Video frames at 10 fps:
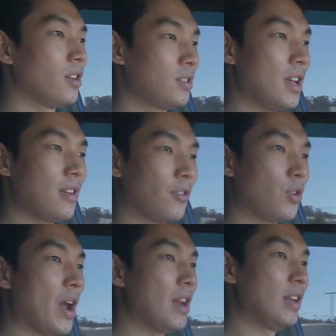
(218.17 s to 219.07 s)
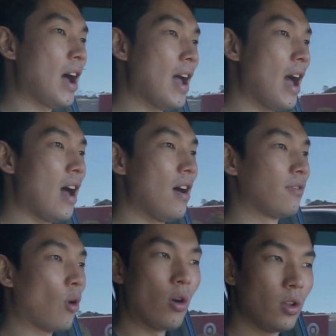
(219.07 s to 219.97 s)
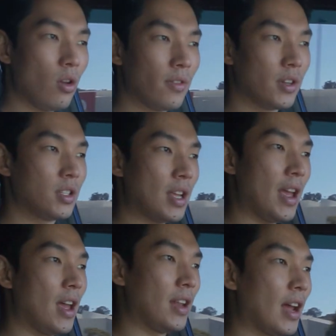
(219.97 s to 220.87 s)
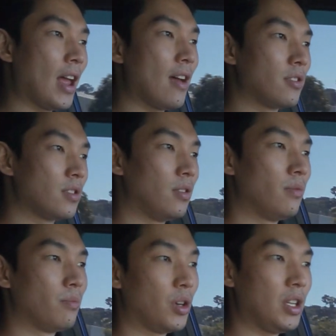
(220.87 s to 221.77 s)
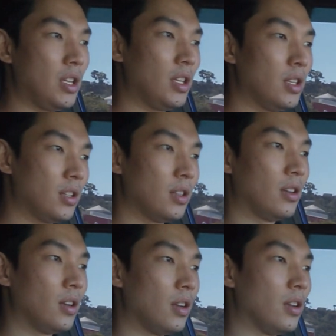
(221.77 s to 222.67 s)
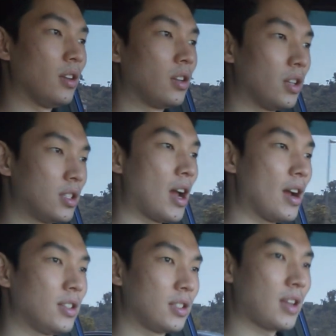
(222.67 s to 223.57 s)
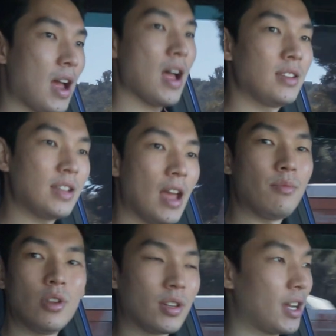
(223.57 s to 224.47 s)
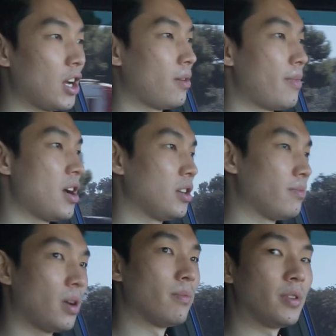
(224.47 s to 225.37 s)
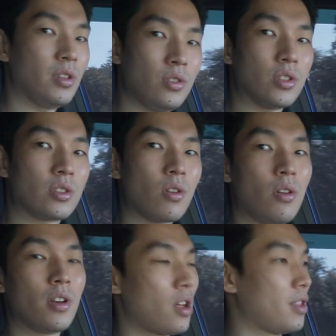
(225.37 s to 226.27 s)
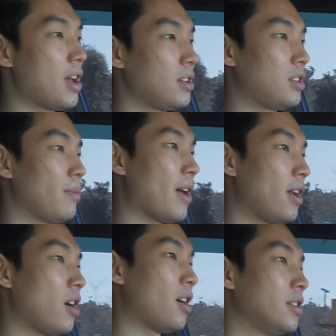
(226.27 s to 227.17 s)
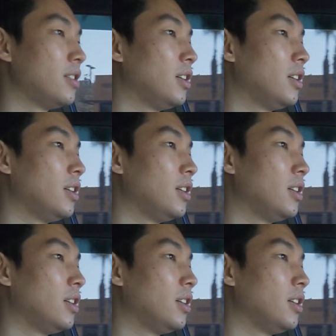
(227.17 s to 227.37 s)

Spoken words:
Take it for granted, I have coilovers and I have some pretty good tires. God damn, you don't care about your bumper. You just going on that dip head on.